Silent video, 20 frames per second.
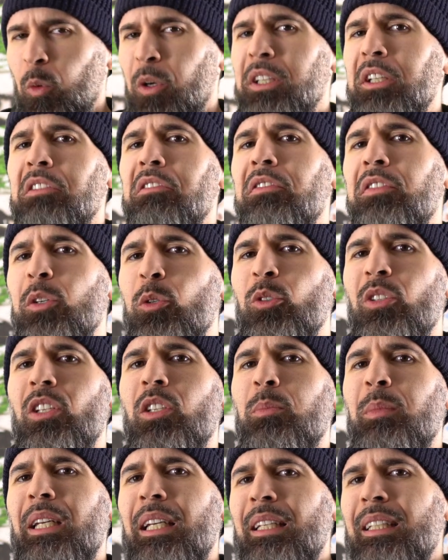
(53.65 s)
What
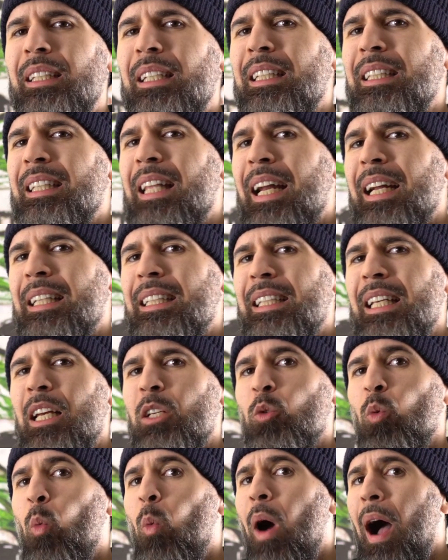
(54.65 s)
confuses me is, is that it
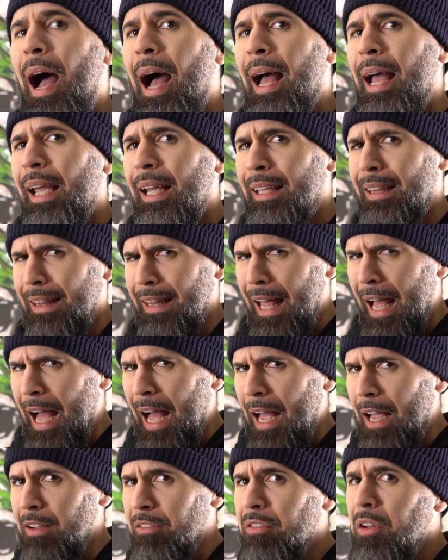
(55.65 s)
says Y
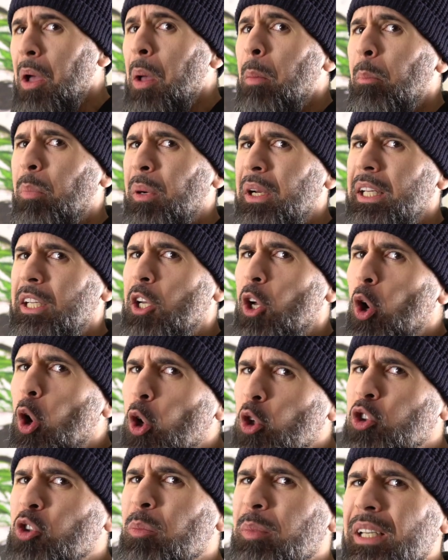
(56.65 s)
Live, but it could
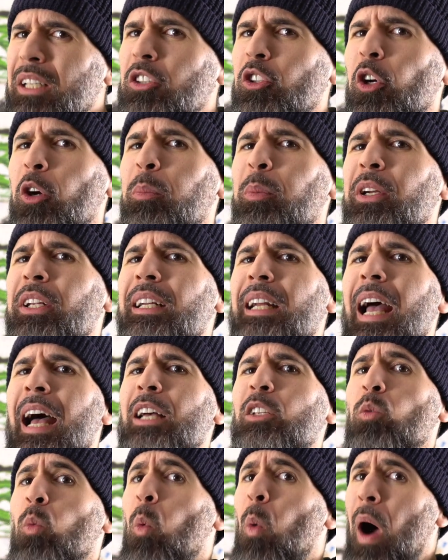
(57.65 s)
also be interpreted
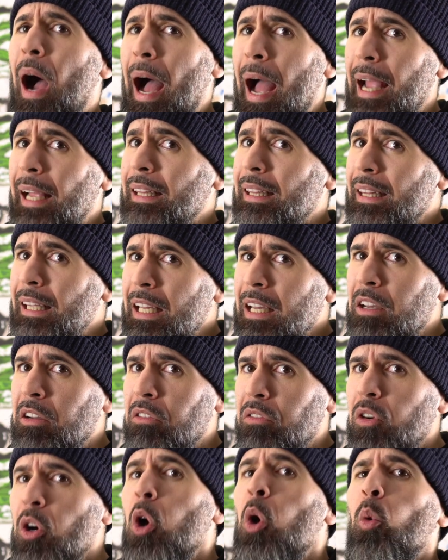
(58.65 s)
as Why
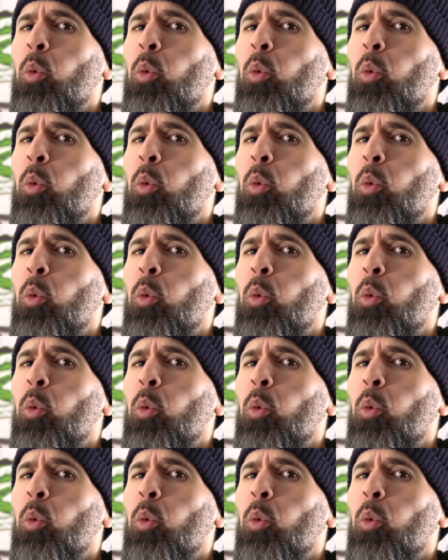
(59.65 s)
Live,